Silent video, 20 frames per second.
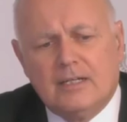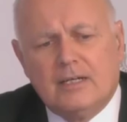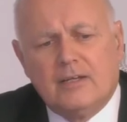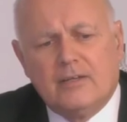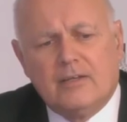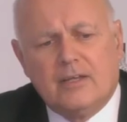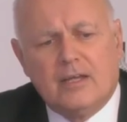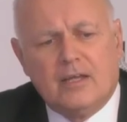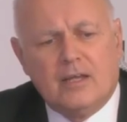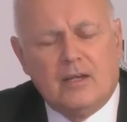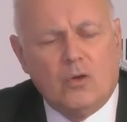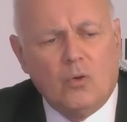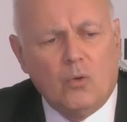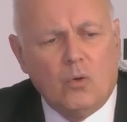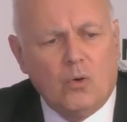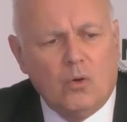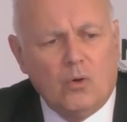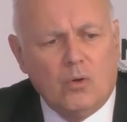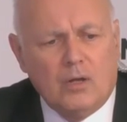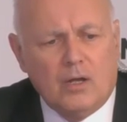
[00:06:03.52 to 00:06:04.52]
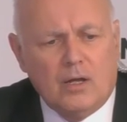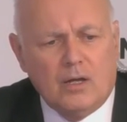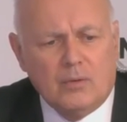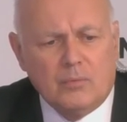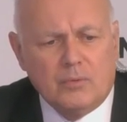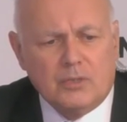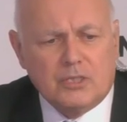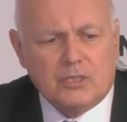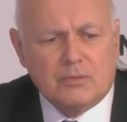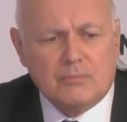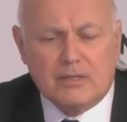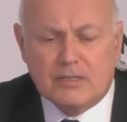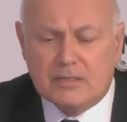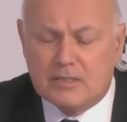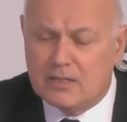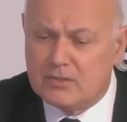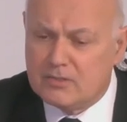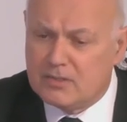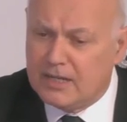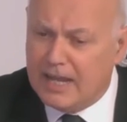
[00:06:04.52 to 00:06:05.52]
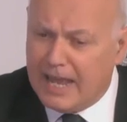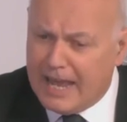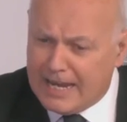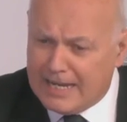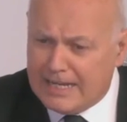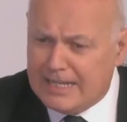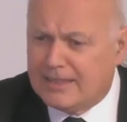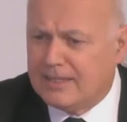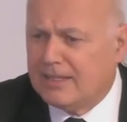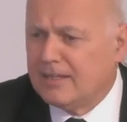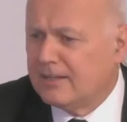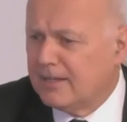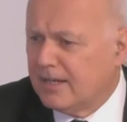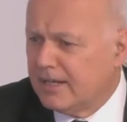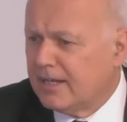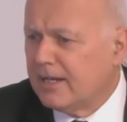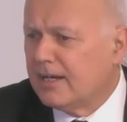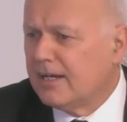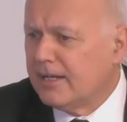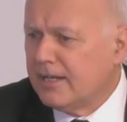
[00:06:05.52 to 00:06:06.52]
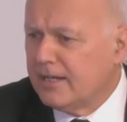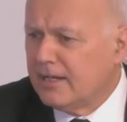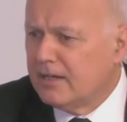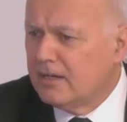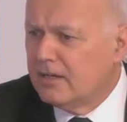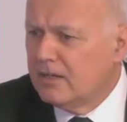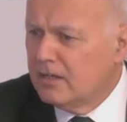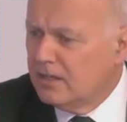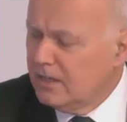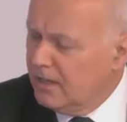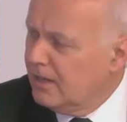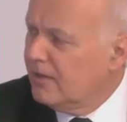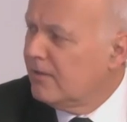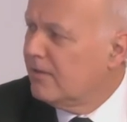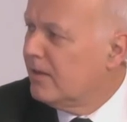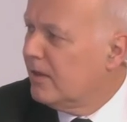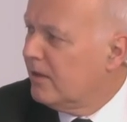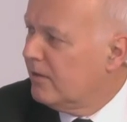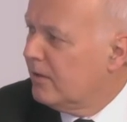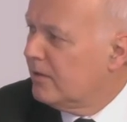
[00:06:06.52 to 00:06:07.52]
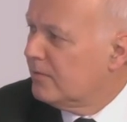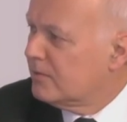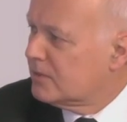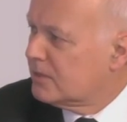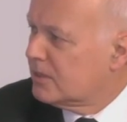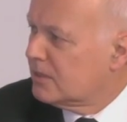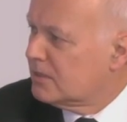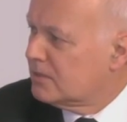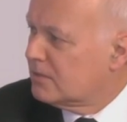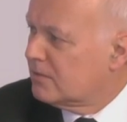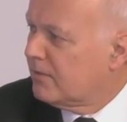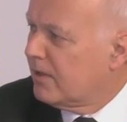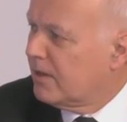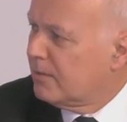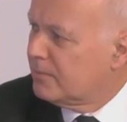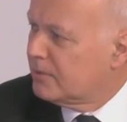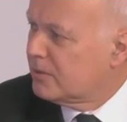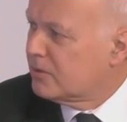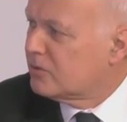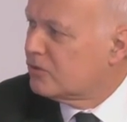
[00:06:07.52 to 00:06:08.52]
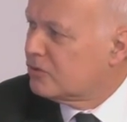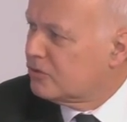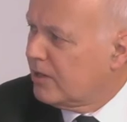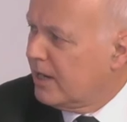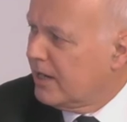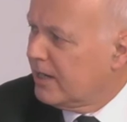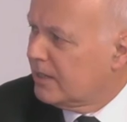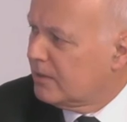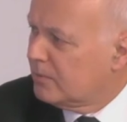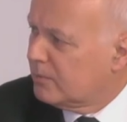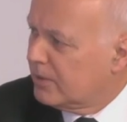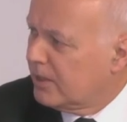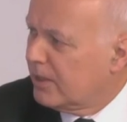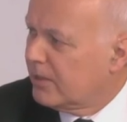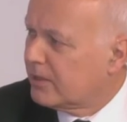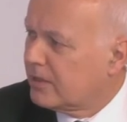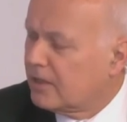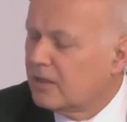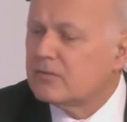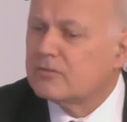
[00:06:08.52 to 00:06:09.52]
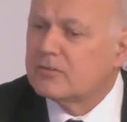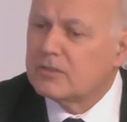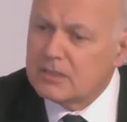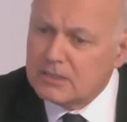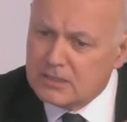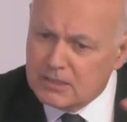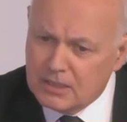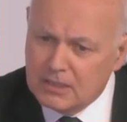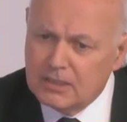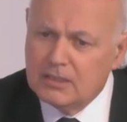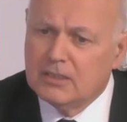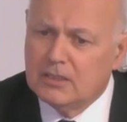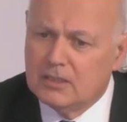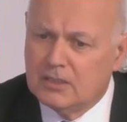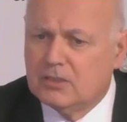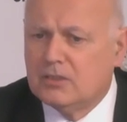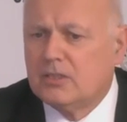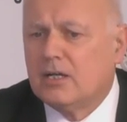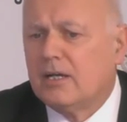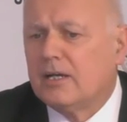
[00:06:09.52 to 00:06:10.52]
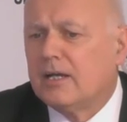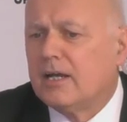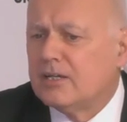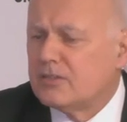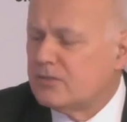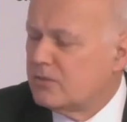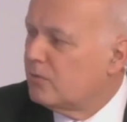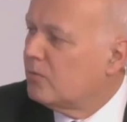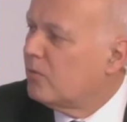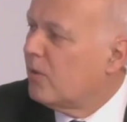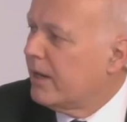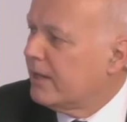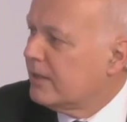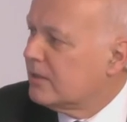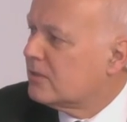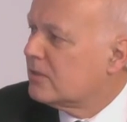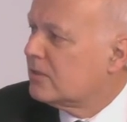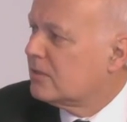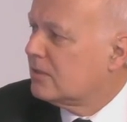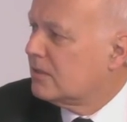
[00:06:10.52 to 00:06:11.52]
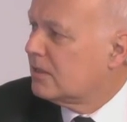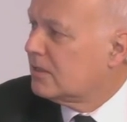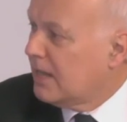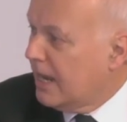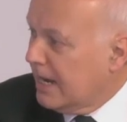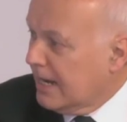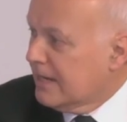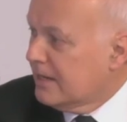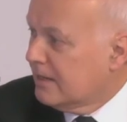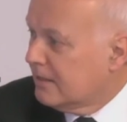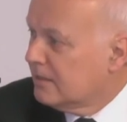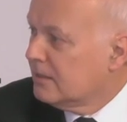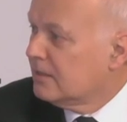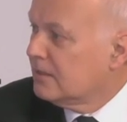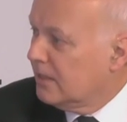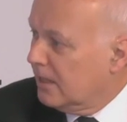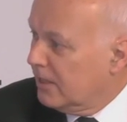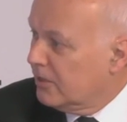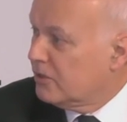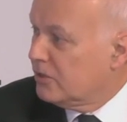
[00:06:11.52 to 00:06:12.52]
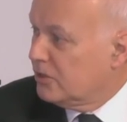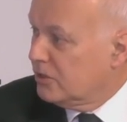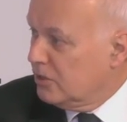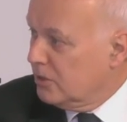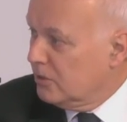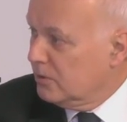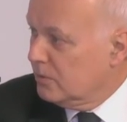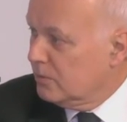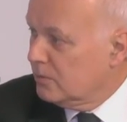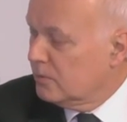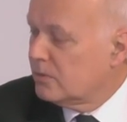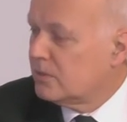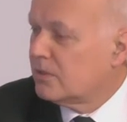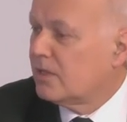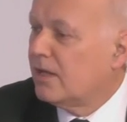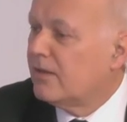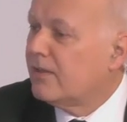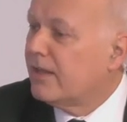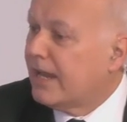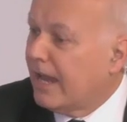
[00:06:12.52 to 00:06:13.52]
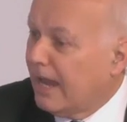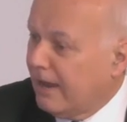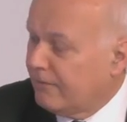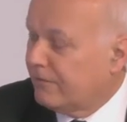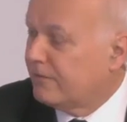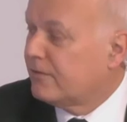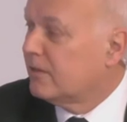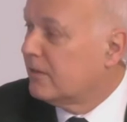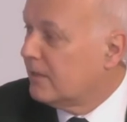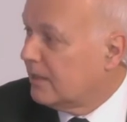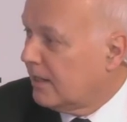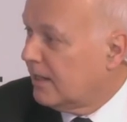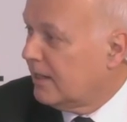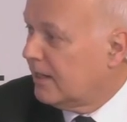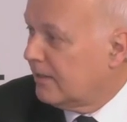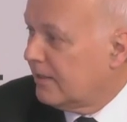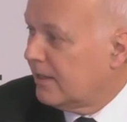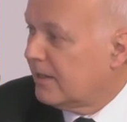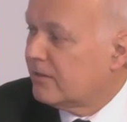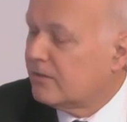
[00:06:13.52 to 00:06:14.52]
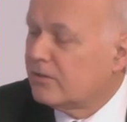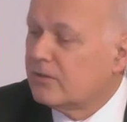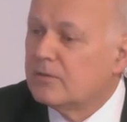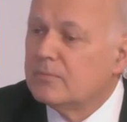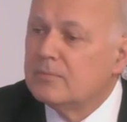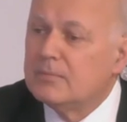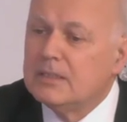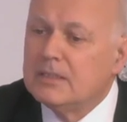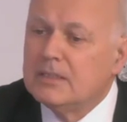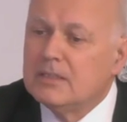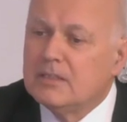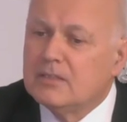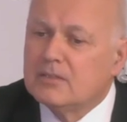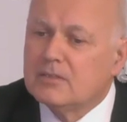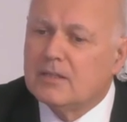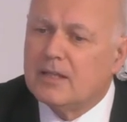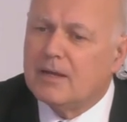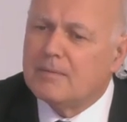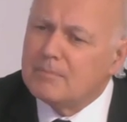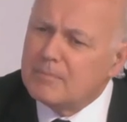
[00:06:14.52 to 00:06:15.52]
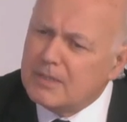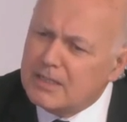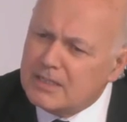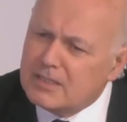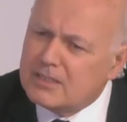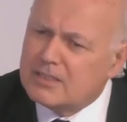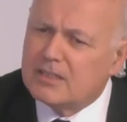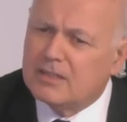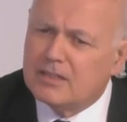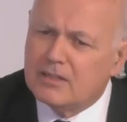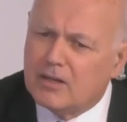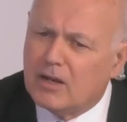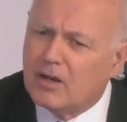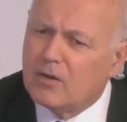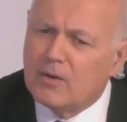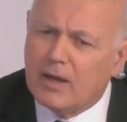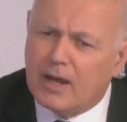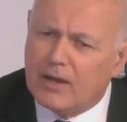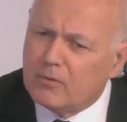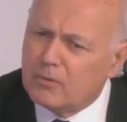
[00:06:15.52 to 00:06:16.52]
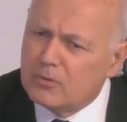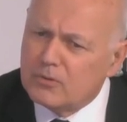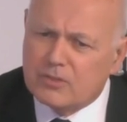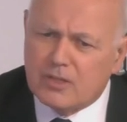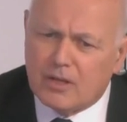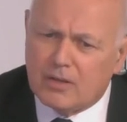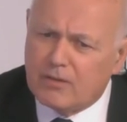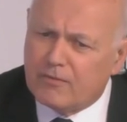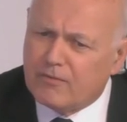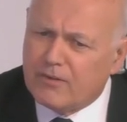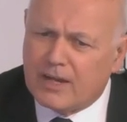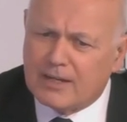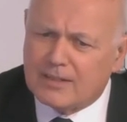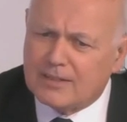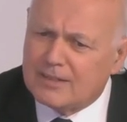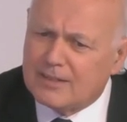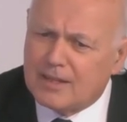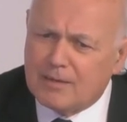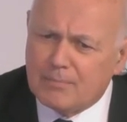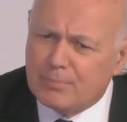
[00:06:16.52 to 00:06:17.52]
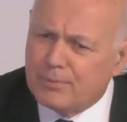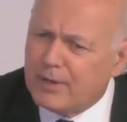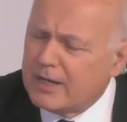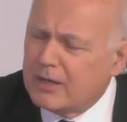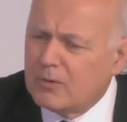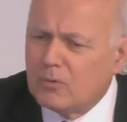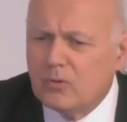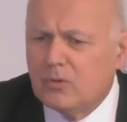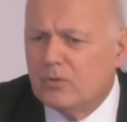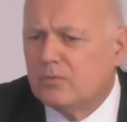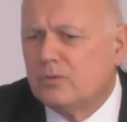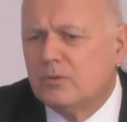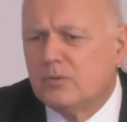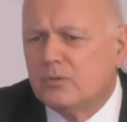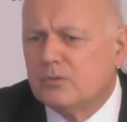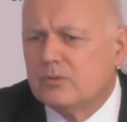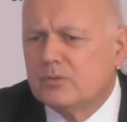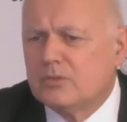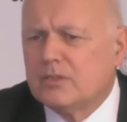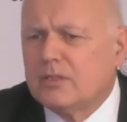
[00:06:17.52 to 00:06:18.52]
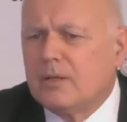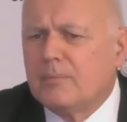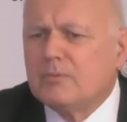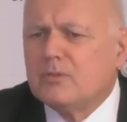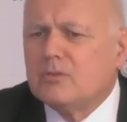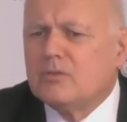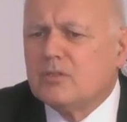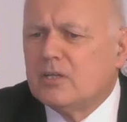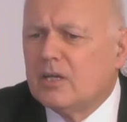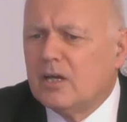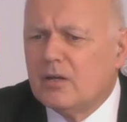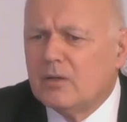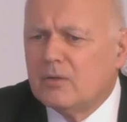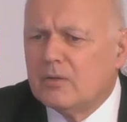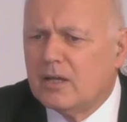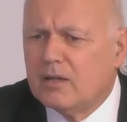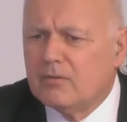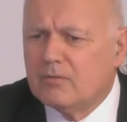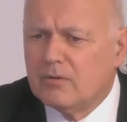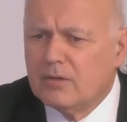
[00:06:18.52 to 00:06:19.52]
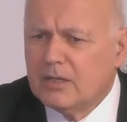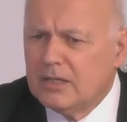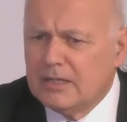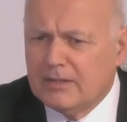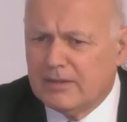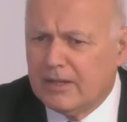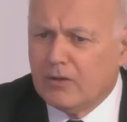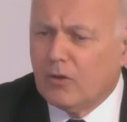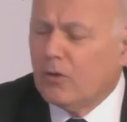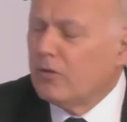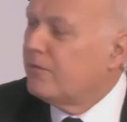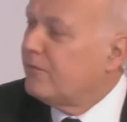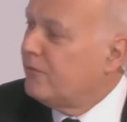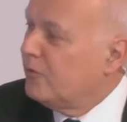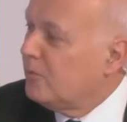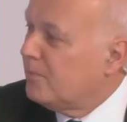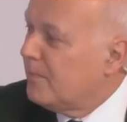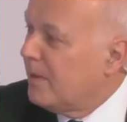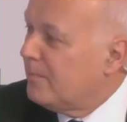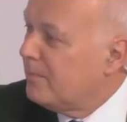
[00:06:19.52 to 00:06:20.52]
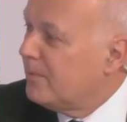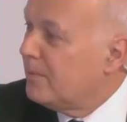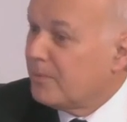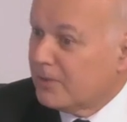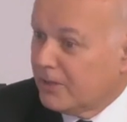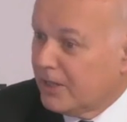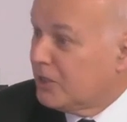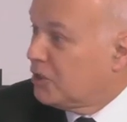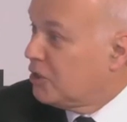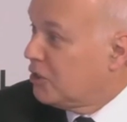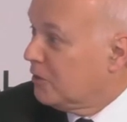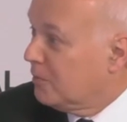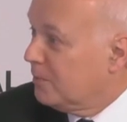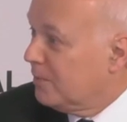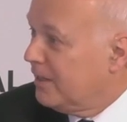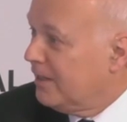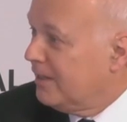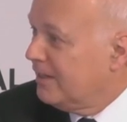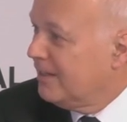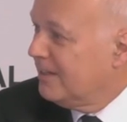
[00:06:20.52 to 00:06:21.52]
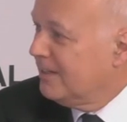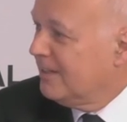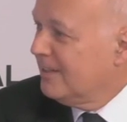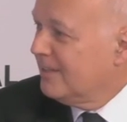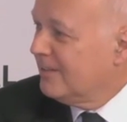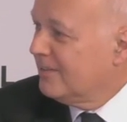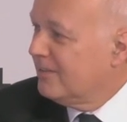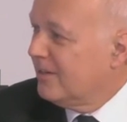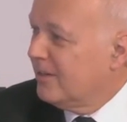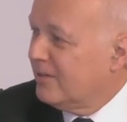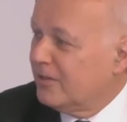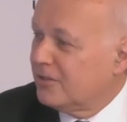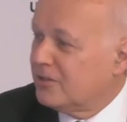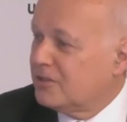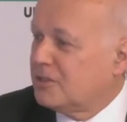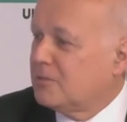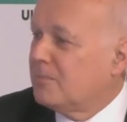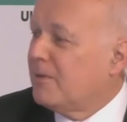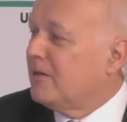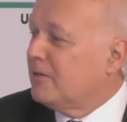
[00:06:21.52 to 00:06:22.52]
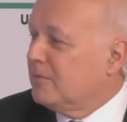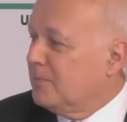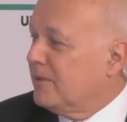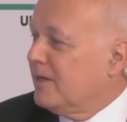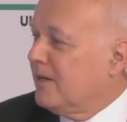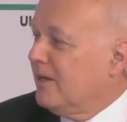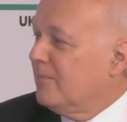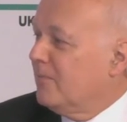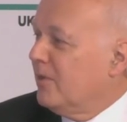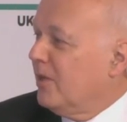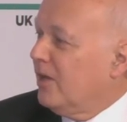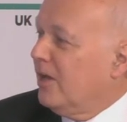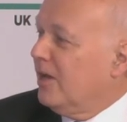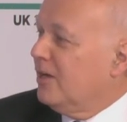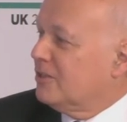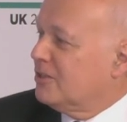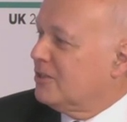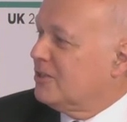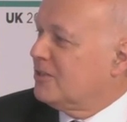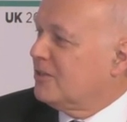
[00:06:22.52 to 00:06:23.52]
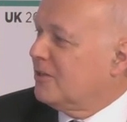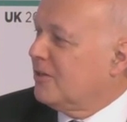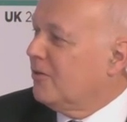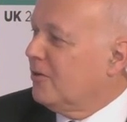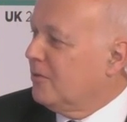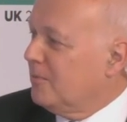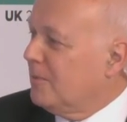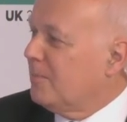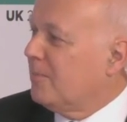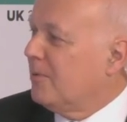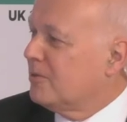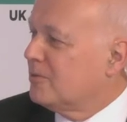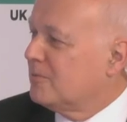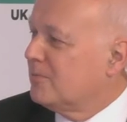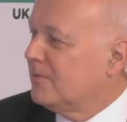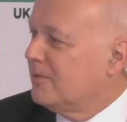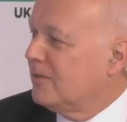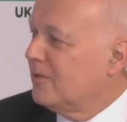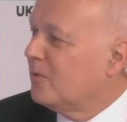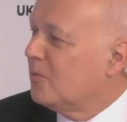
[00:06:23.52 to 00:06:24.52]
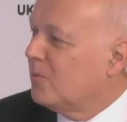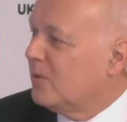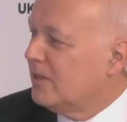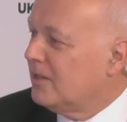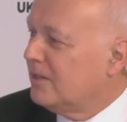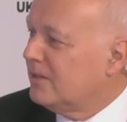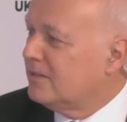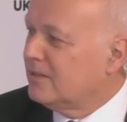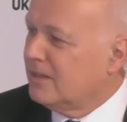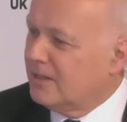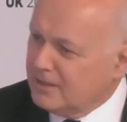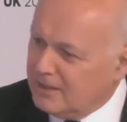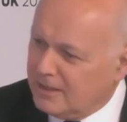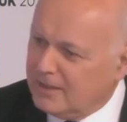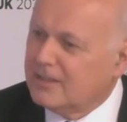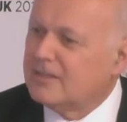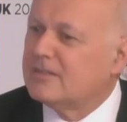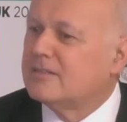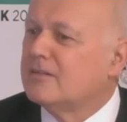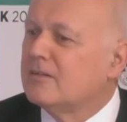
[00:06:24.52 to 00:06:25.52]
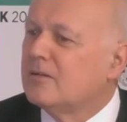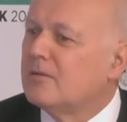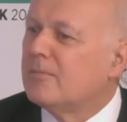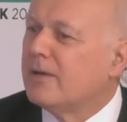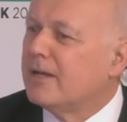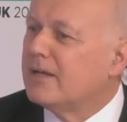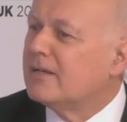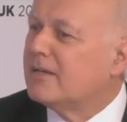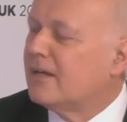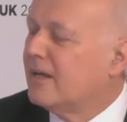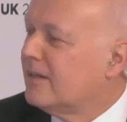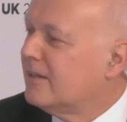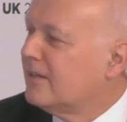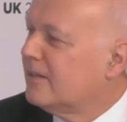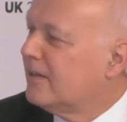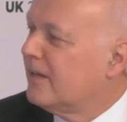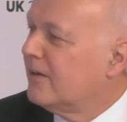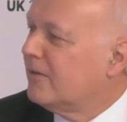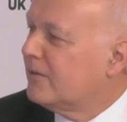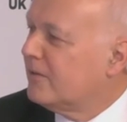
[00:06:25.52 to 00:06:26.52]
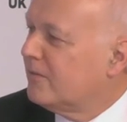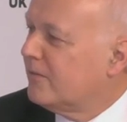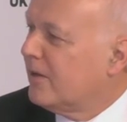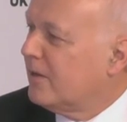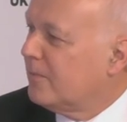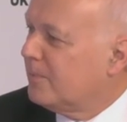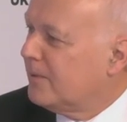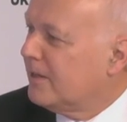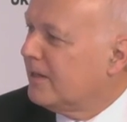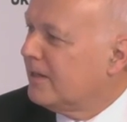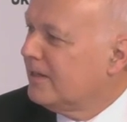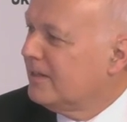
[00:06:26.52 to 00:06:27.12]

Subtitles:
their law, which Smith says that anything they glean in their overseas development and trade with other countries, China has the rights to take and to use, and they have to declare that to them. So that means, you know, and also the fact that they break all the rules. The WTO, they're not a full member, but they should be. You know, they're just about to become the largest economy possibly in the world, and yet they still maintain that they're a developing